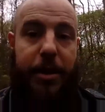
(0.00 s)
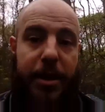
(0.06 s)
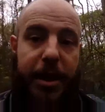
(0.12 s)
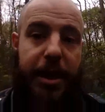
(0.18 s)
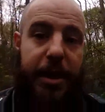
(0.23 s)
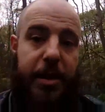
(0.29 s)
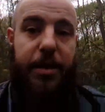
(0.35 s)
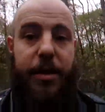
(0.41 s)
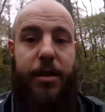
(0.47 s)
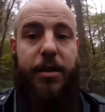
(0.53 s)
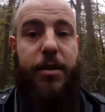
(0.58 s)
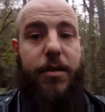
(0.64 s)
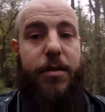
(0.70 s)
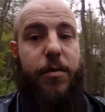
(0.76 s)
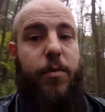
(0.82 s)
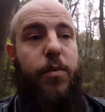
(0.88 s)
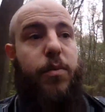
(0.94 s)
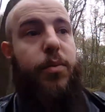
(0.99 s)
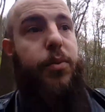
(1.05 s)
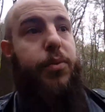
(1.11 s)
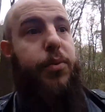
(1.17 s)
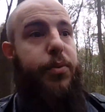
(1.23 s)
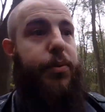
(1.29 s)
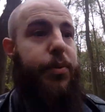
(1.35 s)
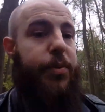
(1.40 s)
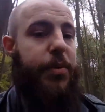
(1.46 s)
since
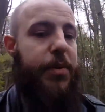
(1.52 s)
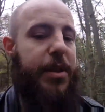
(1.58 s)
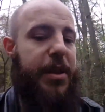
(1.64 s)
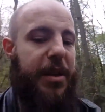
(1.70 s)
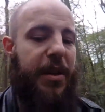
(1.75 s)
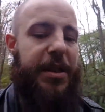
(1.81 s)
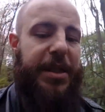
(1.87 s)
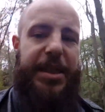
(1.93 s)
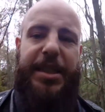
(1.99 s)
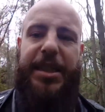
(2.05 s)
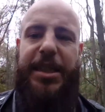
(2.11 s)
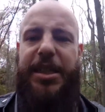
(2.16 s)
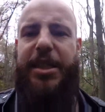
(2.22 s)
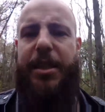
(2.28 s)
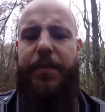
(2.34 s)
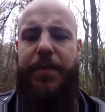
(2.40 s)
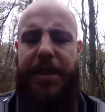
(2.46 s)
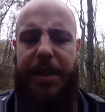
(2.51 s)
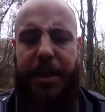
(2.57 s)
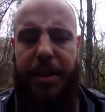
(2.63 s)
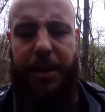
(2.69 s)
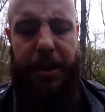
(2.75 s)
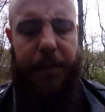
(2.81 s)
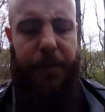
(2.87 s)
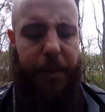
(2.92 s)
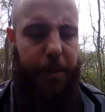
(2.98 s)

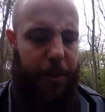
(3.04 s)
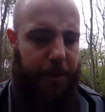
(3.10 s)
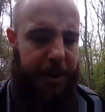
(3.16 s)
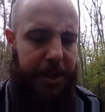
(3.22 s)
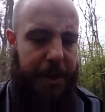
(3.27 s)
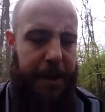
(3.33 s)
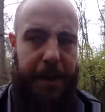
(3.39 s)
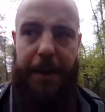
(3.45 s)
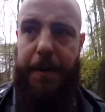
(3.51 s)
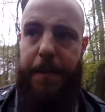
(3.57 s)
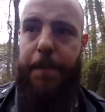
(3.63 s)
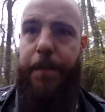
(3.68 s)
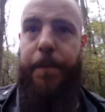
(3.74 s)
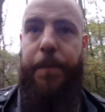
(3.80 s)
1970s, if I'm not mistaken.